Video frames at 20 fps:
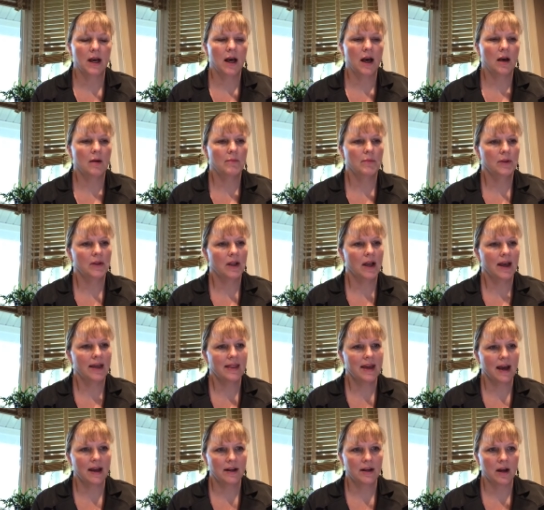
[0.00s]
apply
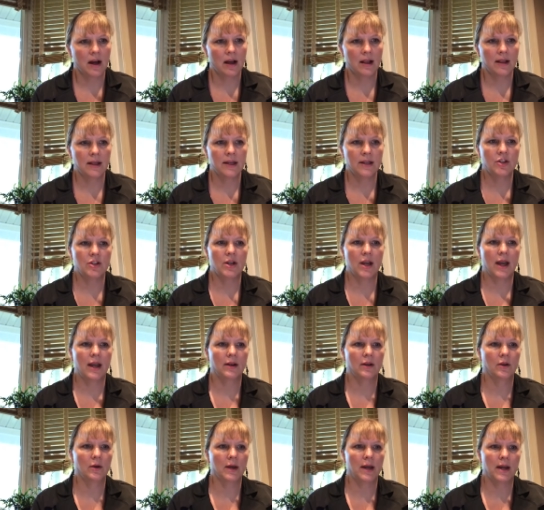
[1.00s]
that knowledge,
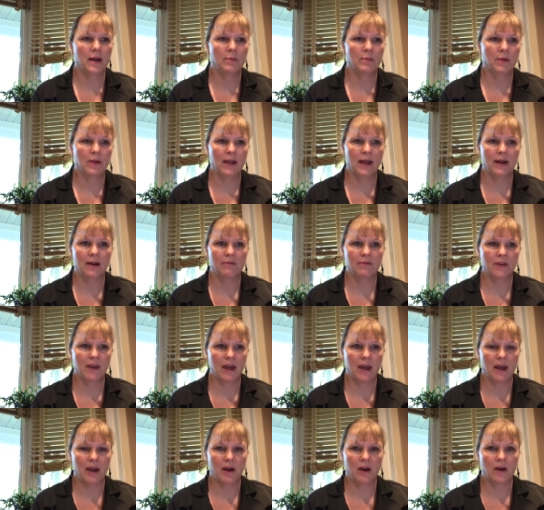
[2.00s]
and create a plan of
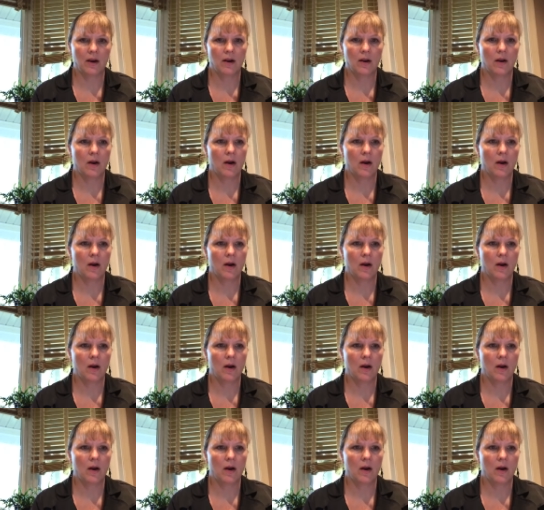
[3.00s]
care